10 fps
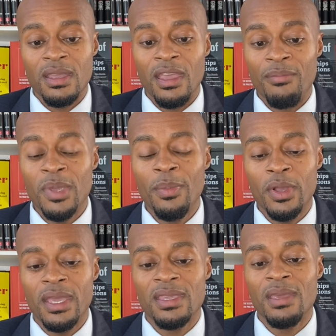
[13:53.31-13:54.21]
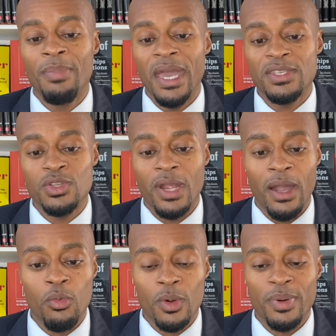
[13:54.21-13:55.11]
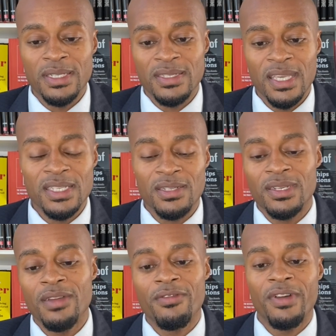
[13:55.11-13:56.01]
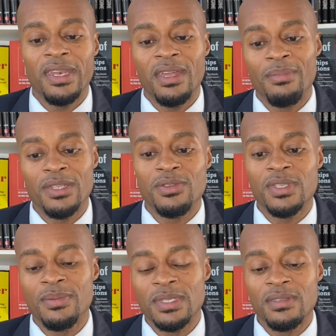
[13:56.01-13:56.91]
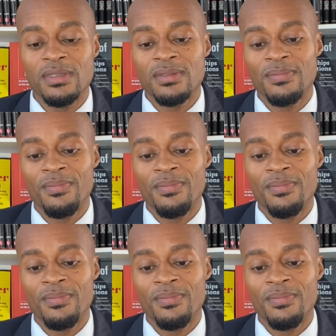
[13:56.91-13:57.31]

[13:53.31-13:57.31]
If people can't get past your outward presentation, they'll never find out about your substance.